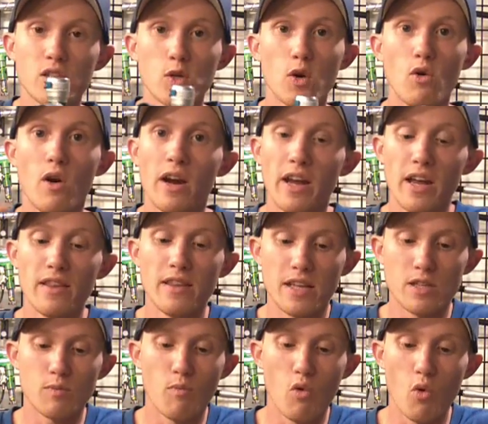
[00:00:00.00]
So again,
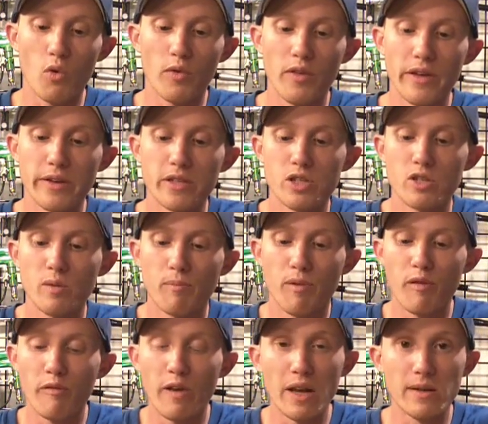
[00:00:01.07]
that's more things to
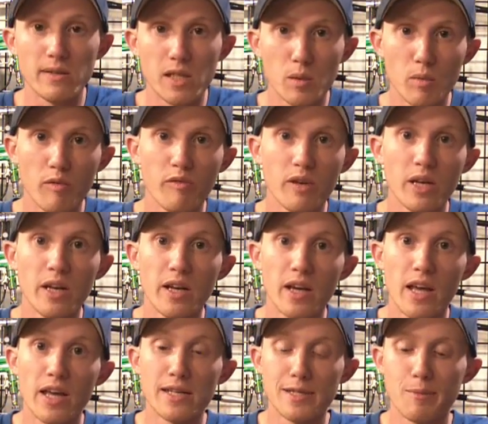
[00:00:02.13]
prevent double
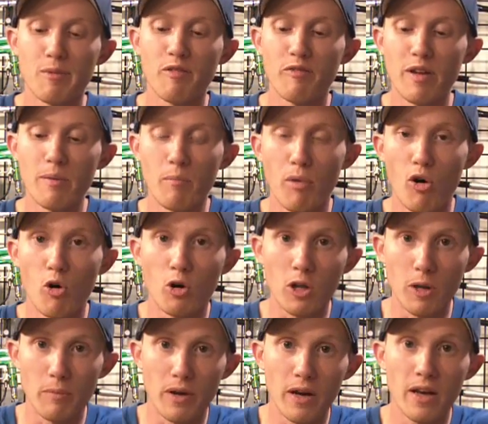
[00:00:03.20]
feeding and to prevent ball
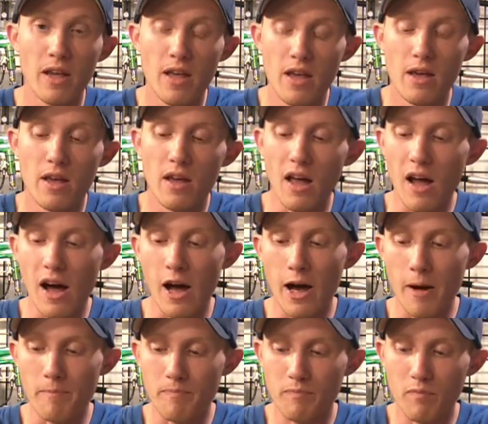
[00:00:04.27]
clipping
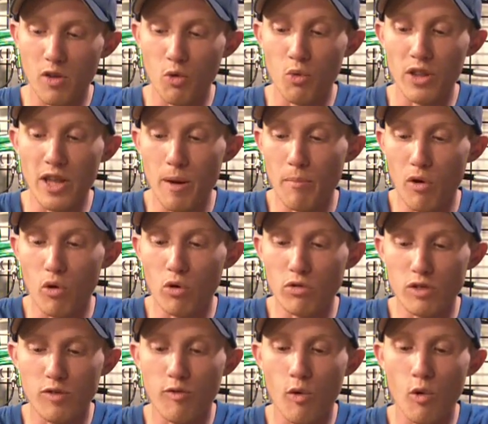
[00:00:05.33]
when that bolt
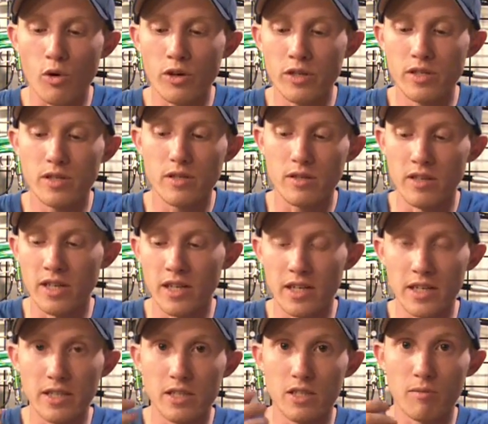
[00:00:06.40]
goes forward,
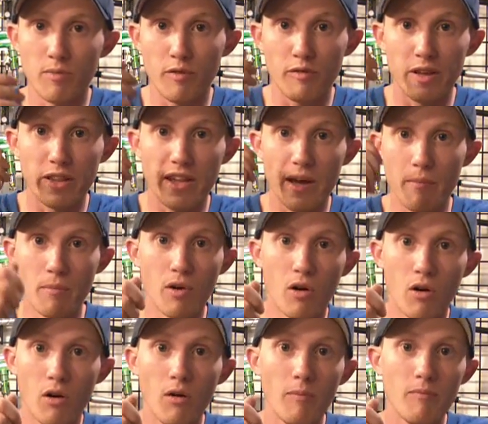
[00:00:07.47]
to prevent that
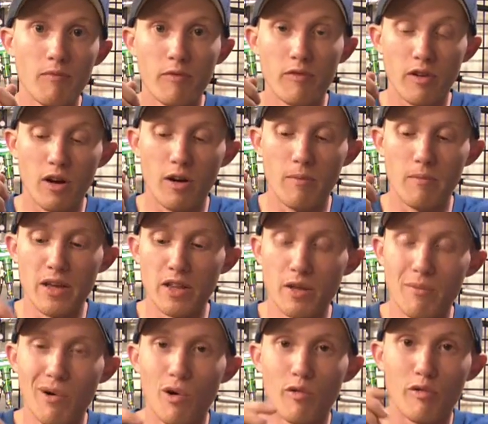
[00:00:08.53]
ball and the
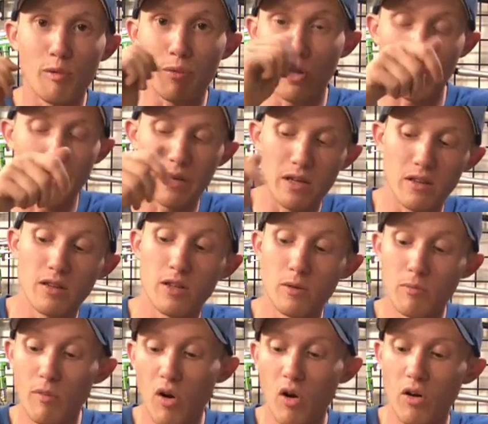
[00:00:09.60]
bolt from clipping the
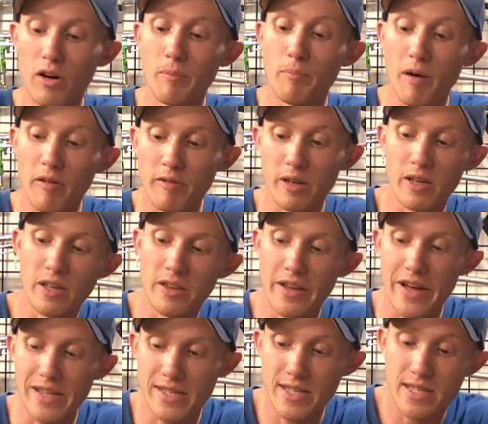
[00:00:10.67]
ball above it in
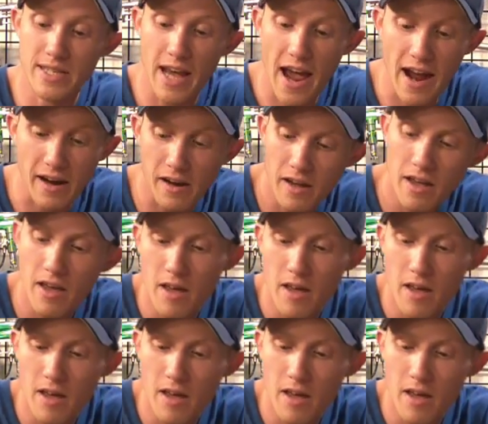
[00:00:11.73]
that stack.